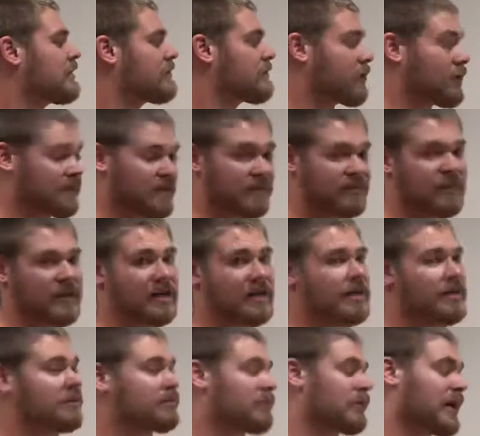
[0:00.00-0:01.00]
from the
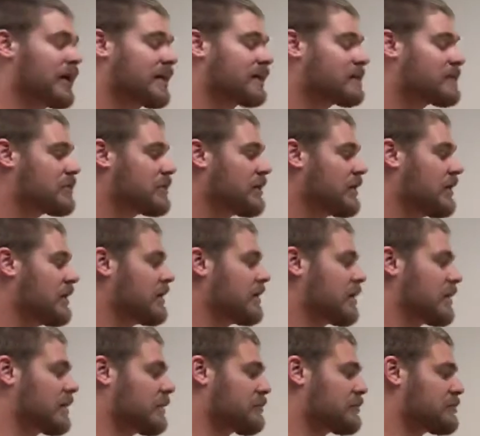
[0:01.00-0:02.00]
pharynx branch,
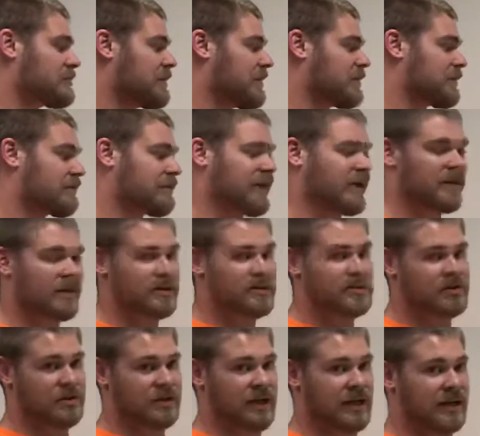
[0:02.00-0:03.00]
which would be your
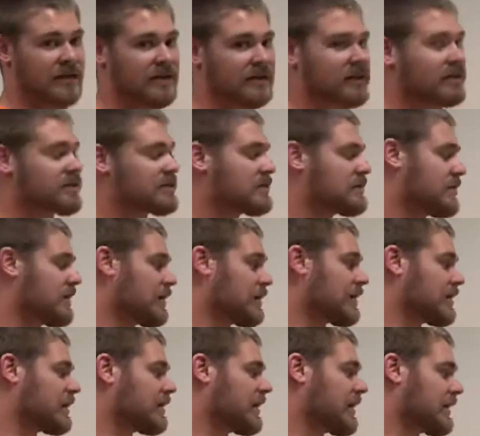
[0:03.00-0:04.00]
pharynx, your larynx,
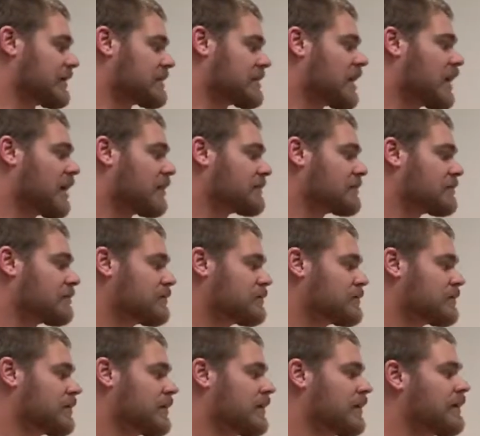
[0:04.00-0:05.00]
and tonsils.